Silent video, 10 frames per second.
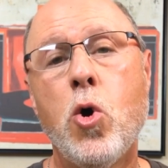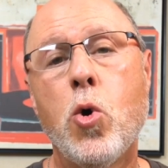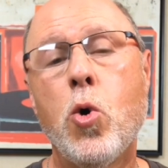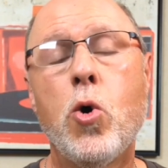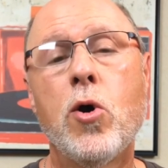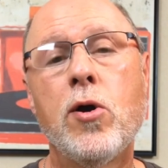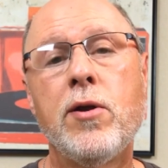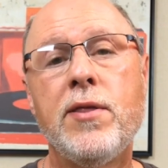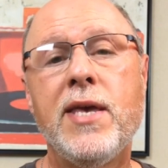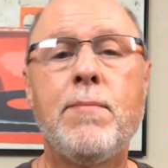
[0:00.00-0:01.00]
or
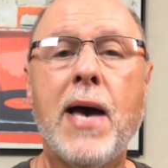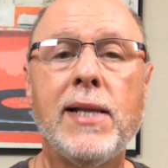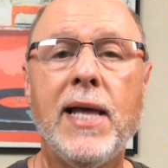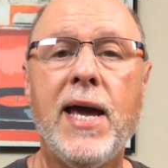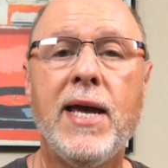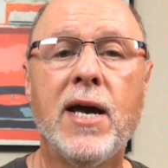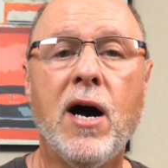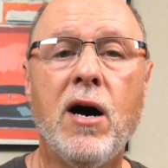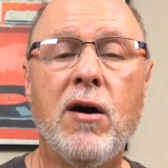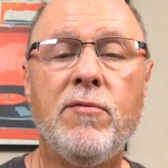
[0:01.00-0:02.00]
the ballet
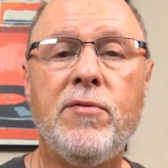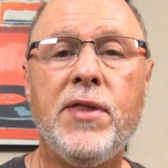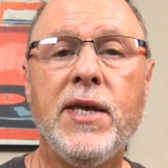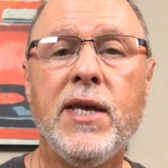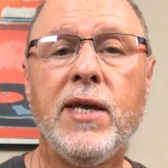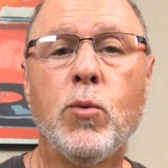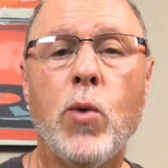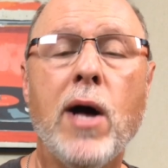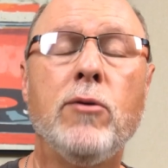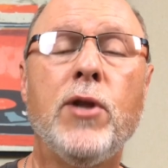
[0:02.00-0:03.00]
of the
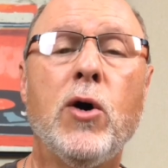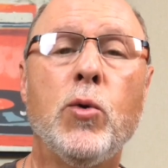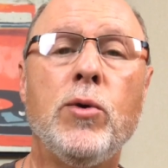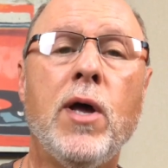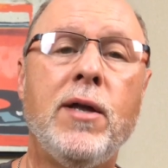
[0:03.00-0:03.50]
well-known